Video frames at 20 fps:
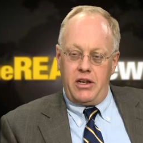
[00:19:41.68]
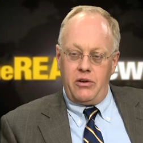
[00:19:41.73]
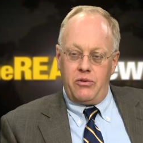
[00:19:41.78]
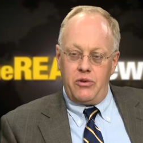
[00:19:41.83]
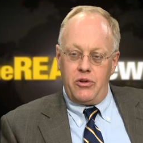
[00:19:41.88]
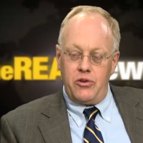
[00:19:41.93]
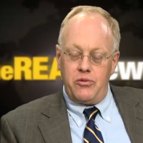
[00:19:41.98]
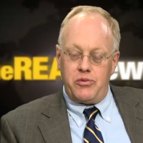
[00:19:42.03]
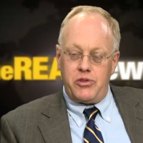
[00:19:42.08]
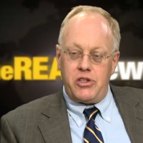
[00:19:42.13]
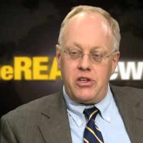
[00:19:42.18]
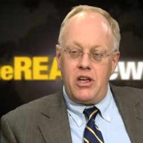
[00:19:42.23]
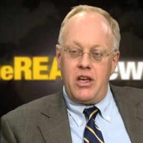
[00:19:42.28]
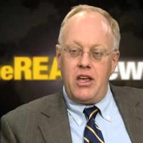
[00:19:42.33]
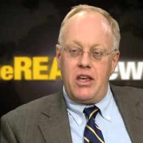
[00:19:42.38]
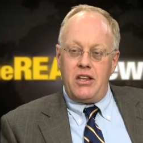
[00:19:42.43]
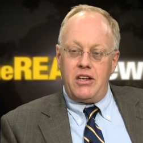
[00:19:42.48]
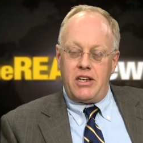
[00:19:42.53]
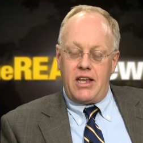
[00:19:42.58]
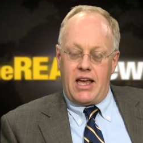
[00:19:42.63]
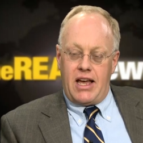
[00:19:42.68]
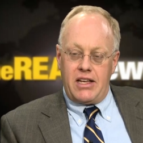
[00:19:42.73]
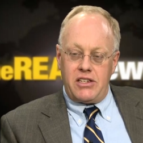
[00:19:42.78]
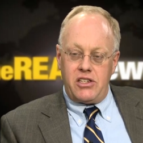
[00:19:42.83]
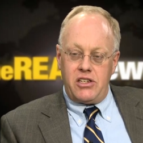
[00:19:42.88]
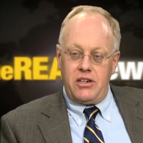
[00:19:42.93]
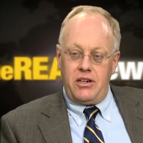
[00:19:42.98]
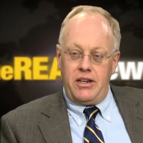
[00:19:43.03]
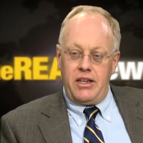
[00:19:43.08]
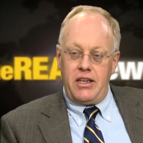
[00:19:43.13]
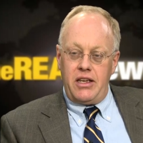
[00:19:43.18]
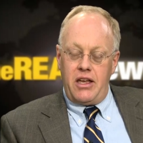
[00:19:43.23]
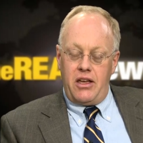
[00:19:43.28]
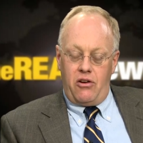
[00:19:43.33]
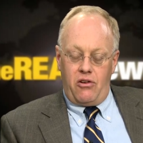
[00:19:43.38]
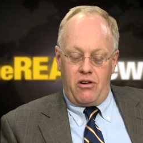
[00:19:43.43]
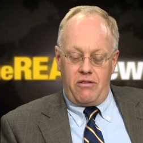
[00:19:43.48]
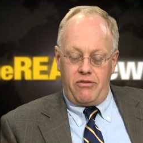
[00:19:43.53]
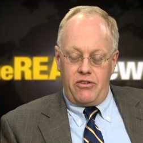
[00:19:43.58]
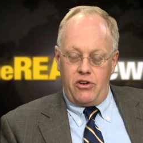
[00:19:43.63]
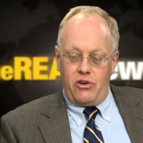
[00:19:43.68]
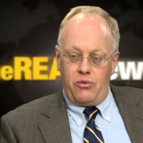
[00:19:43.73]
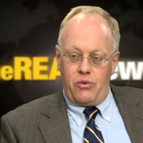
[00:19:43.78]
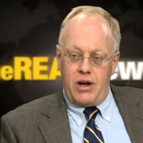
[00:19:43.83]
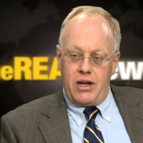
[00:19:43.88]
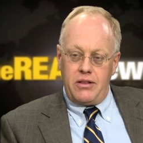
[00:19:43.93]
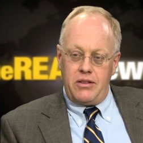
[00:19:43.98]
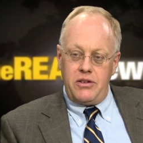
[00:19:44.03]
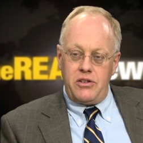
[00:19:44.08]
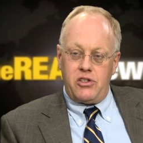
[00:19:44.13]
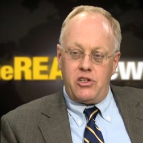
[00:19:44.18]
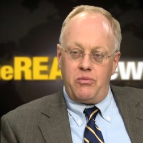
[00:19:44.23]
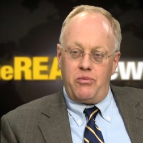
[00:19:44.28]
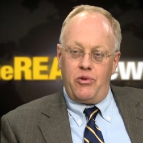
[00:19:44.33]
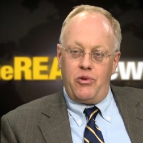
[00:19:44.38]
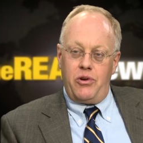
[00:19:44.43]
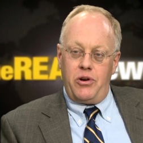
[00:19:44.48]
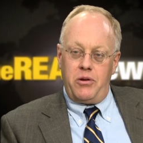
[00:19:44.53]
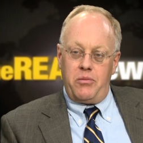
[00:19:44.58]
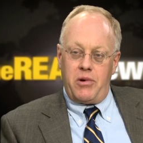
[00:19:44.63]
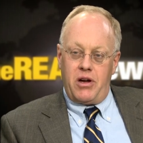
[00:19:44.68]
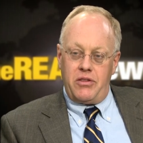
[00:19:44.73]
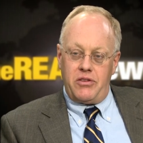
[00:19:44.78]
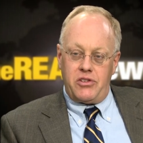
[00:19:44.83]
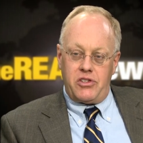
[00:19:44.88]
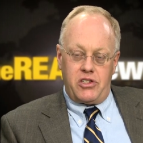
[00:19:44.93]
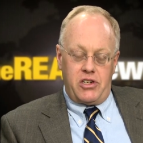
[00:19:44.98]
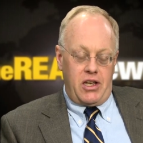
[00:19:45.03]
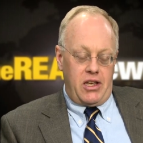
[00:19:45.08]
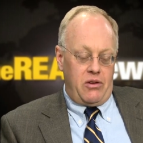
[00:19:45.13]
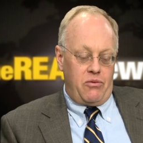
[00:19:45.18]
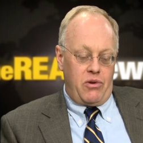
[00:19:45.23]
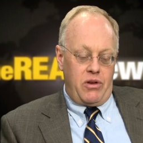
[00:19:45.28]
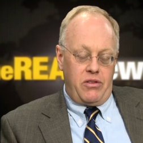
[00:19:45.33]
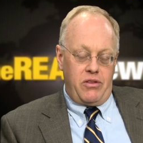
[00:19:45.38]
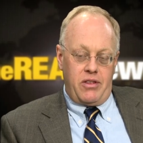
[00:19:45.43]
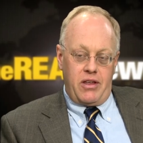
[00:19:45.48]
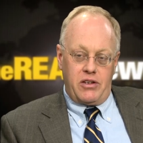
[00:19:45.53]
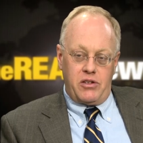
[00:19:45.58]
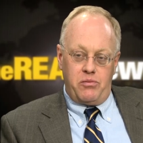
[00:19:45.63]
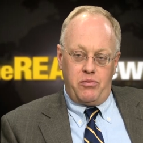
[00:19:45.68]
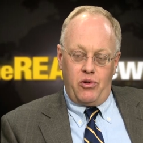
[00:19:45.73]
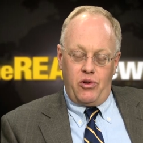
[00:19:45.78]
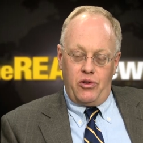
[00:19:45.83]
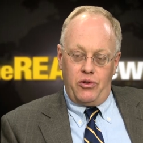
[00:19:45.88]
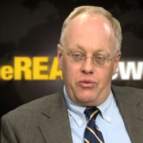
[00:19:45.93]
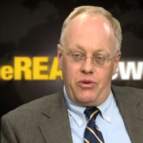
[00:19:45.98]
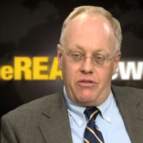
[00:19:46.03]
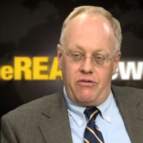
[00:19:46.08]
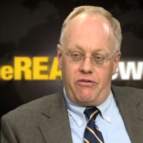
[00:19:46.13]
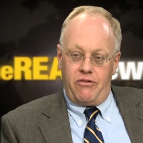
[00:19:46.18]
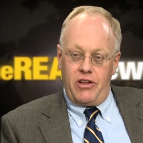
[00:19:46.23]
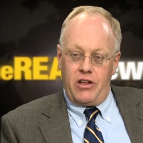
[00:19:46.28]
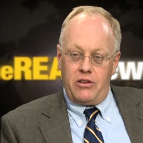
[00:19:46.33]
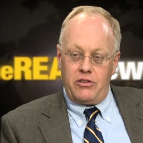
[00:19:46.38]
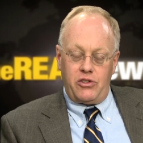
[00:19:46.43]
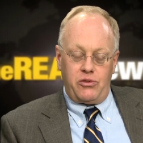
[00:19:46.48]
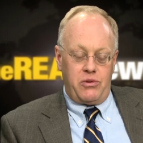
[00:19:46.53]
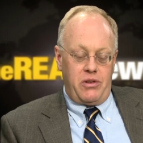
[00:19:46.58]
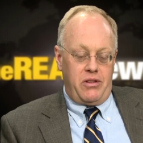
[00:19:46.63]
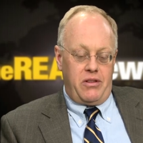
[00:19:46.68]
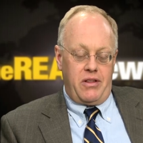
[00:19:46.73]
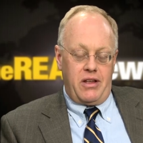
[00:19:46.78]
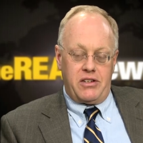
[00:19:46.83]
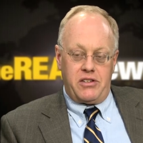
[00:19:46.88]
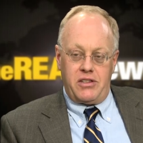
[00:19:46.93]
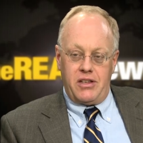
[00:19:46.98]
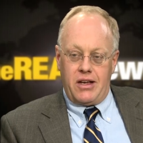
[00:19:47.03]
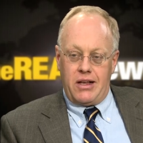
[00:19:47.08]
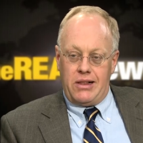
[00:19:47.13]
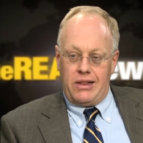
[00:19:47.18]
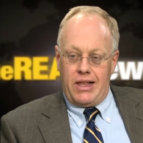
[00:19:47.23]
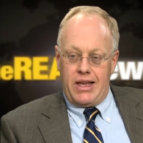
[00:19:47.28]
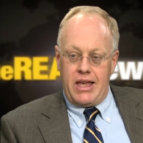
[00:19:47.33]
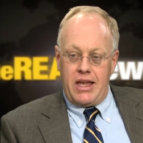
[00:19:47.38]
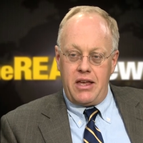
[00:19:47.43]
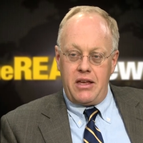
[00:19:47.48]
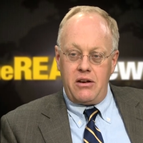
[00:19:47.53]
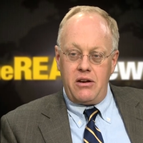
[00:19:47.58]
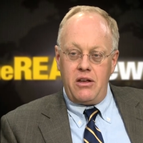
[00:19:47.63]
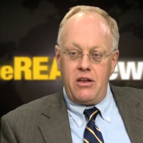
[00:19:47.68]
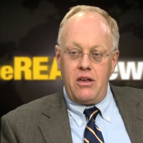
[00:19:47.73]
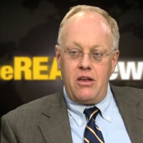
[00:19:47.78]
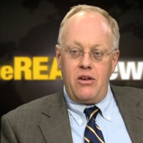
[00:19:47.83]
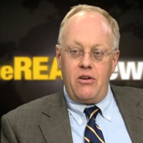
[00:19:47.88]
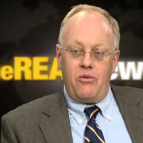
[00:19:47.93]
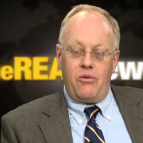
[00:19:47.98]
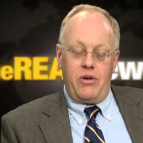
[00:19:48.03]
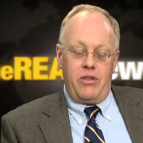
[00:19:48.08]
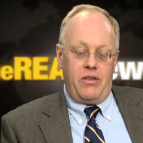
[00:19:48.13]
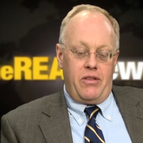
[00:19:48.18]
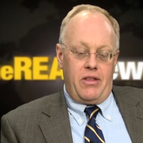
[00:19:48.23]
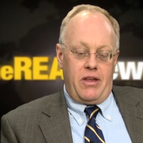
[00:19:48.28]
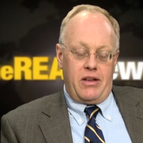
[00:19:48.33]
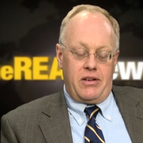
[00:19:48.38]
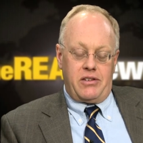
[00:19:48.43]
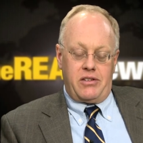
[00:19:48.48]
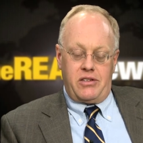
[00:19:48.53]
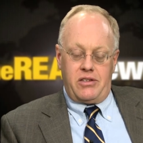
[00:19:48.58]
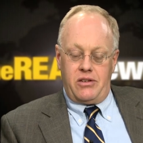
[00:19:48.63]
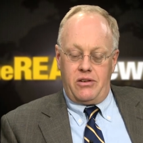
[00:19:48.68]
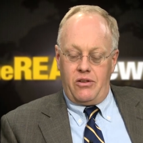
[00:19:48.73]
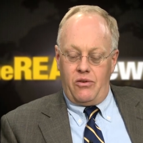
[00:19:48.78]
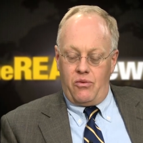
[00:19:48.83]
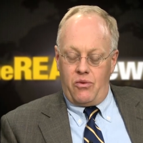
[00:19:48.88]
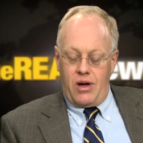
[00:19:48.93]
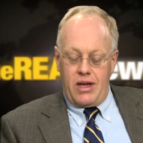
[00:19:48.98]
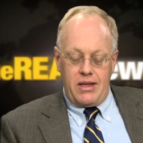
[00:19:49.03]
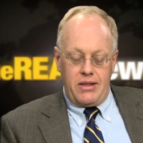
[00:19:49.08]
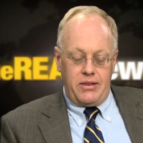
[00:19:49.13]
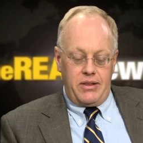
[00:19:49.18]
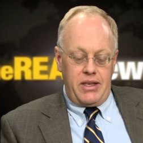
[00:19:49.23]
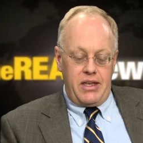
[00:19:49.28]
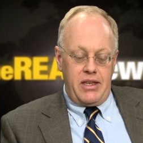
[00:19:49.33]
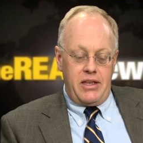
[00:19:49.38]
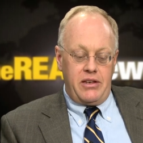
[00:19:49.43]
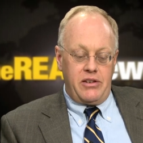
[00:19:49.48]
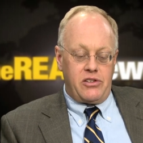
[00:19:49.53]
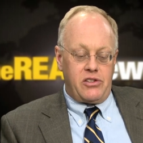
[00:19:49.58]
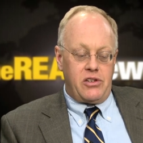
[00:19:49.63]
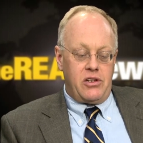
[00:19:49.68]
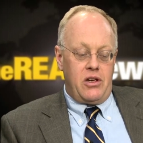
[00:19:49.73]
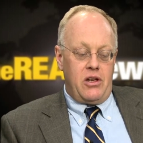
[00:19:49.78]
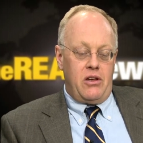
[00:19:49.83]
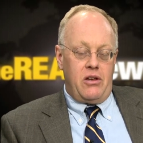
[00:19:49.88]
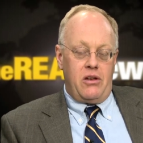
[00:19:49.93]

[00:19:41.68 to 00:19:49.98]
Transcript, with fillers: groups tacitly and often directly supported by the state, whether that's Baldwin-Felts, whether that's the Klan, whether that's the White Leagues. Right,